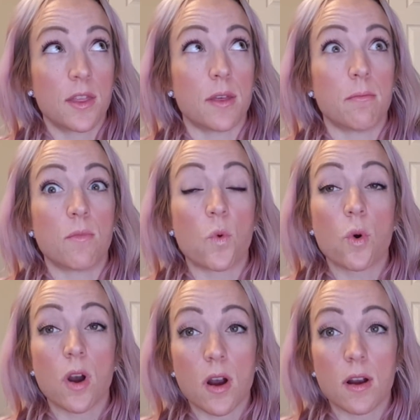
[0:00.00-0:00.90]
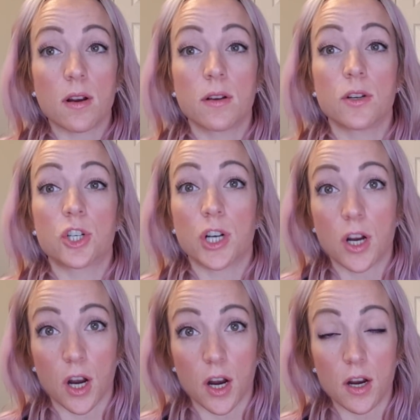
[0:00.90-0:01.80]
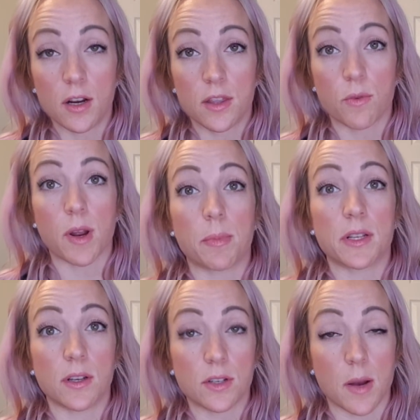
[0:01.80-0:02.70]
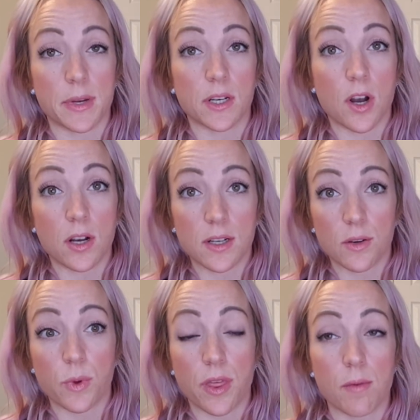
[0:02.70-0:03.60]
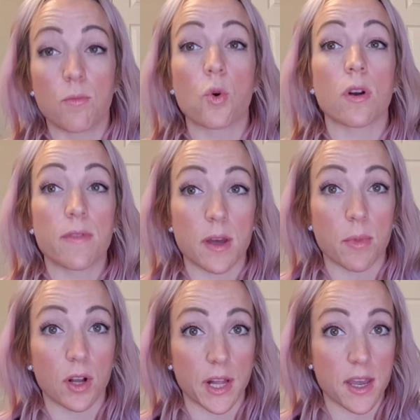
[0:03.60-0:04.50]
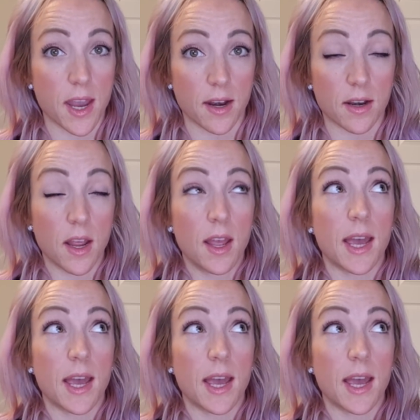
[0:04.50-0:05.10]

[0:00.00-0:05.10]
The more sugar the blood cells come into contact with, the more of them are glycated,